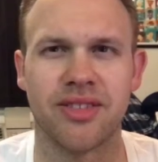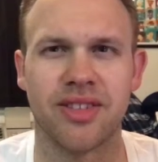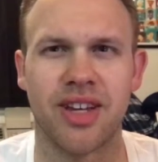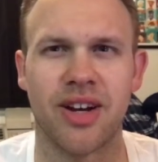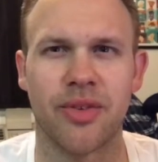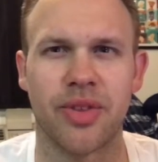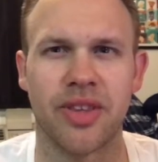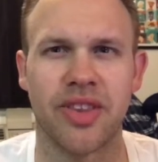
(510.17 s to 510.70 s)
I
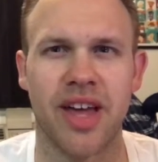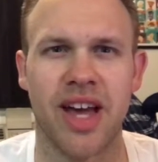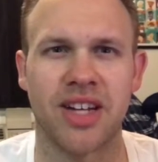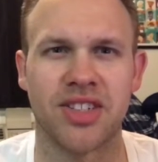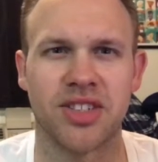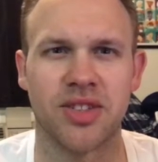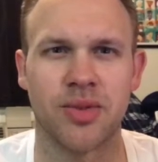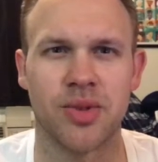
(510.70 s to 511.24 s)
don't think the
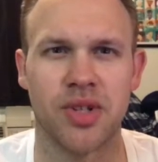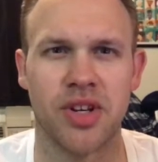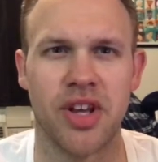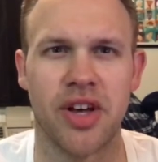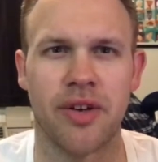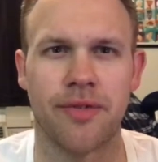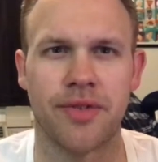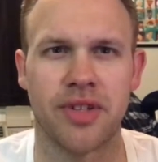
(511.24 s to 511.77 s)
action was
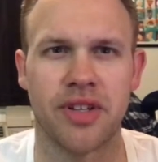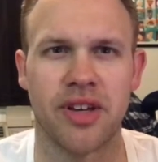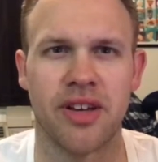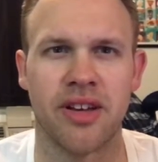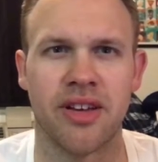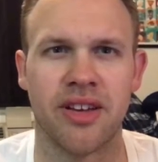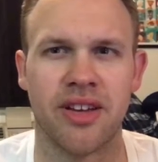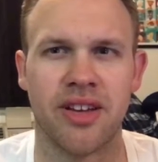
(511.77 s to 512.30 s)
enough
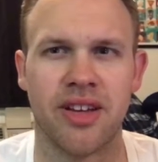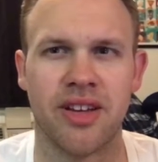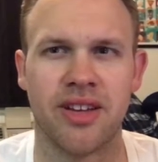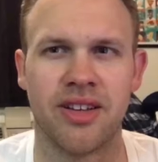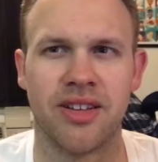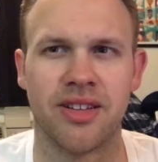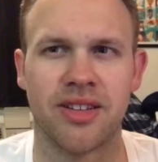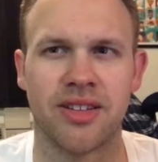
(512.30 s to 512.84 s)
to
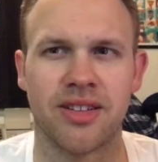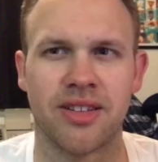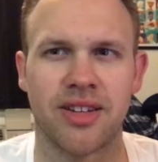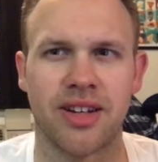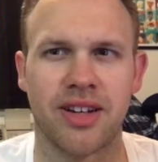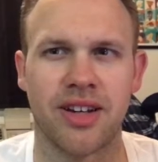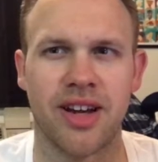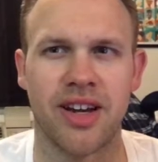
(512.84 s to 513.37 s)

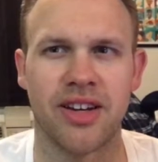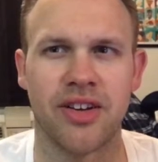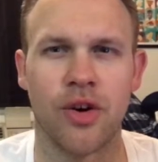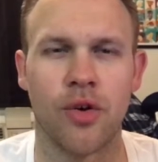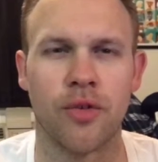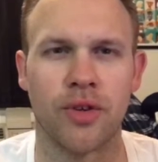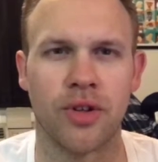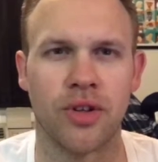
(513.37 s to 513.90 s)
kind of
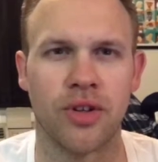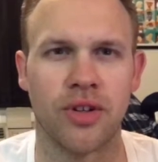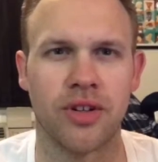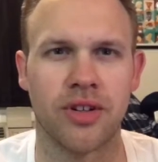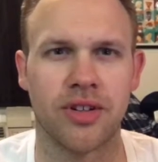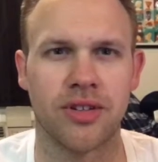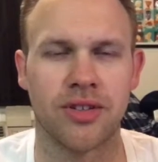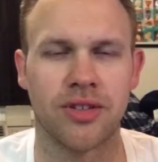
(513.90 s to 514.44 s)
overlook
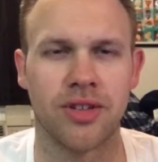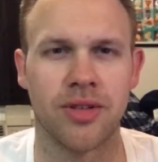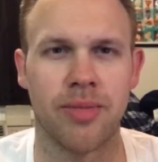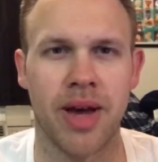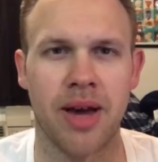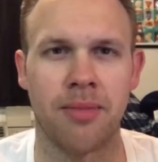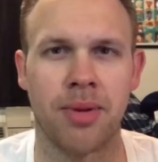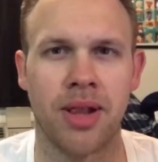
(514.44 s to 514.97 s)
the
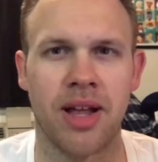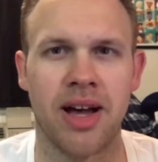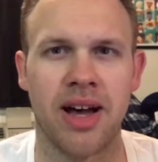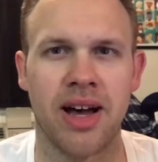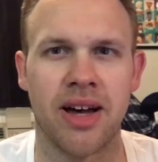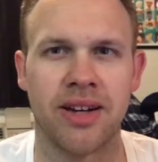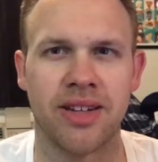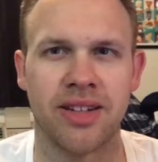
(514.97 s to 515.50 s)
bad
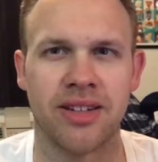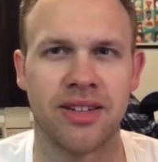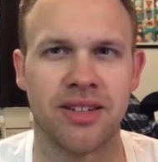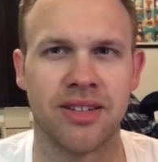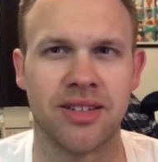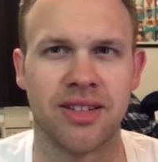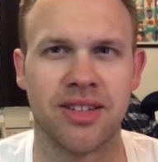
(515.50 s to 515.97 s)
plot and